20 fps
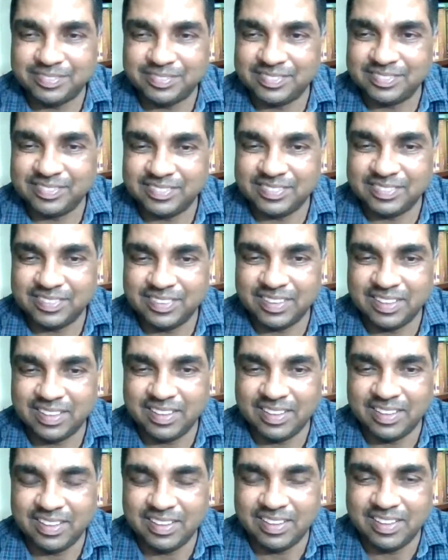
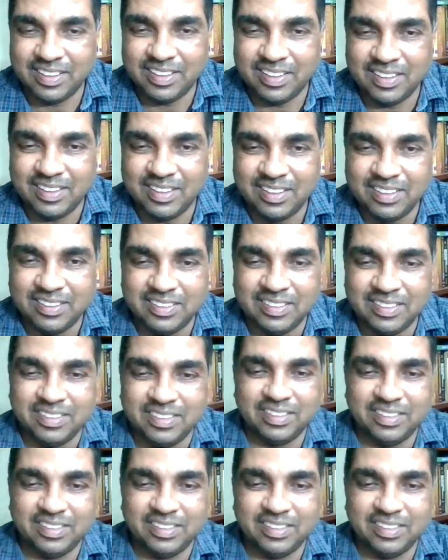Nobody speaks.